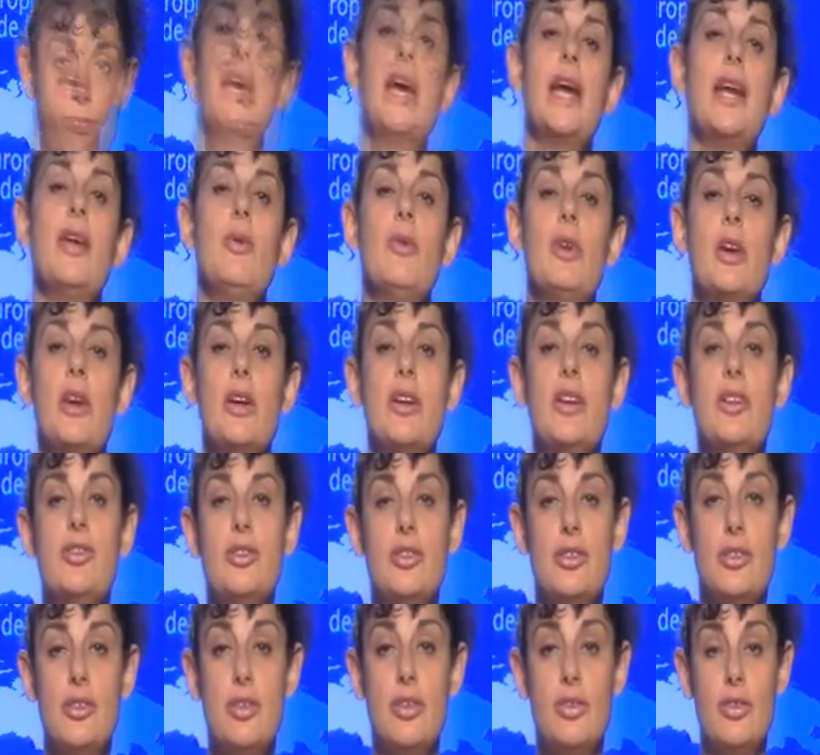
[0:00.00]
Anyone can
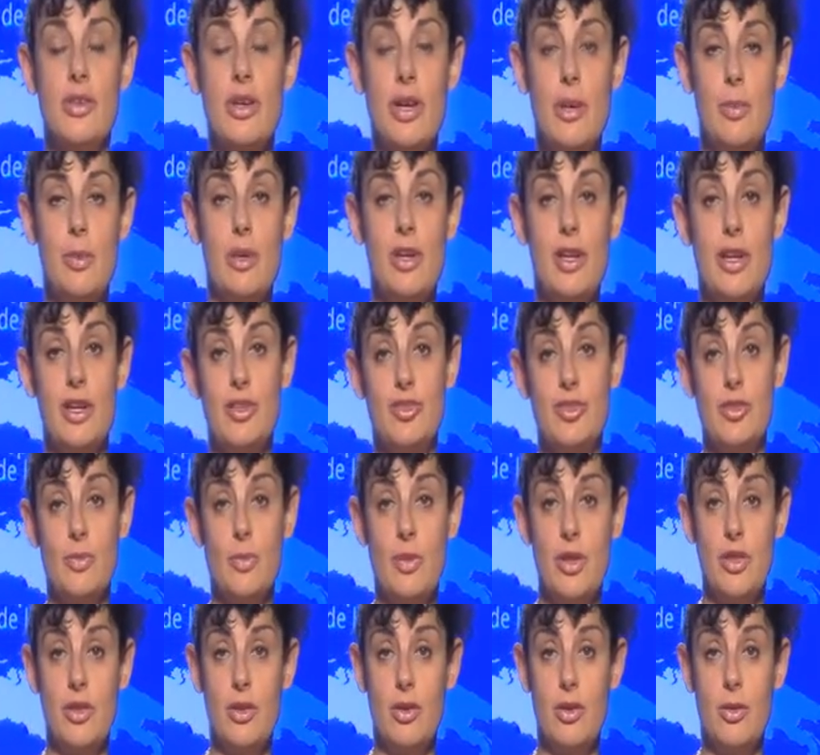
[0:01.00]
introduce an application
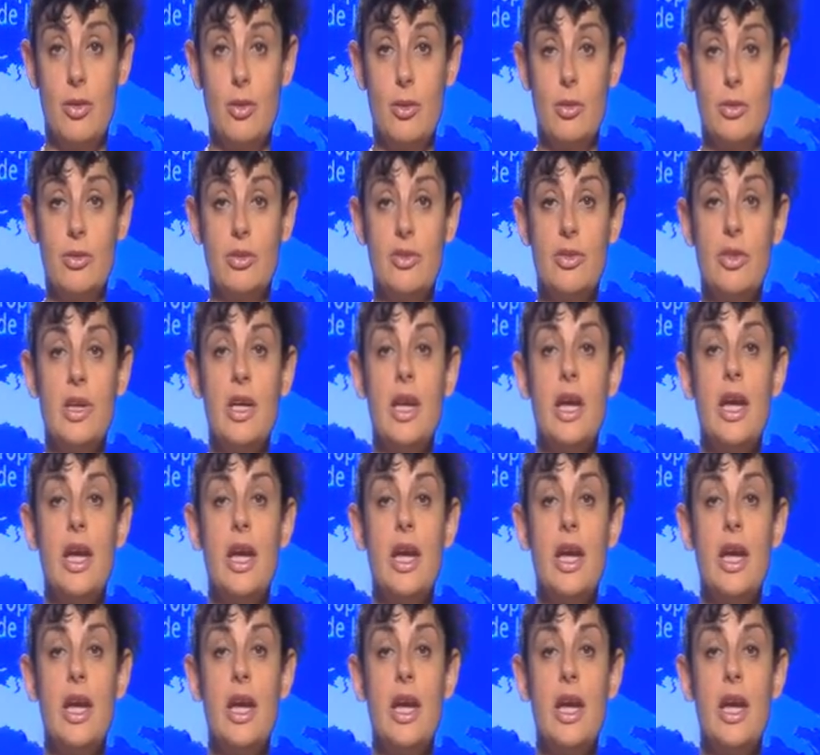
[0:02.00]
with the court.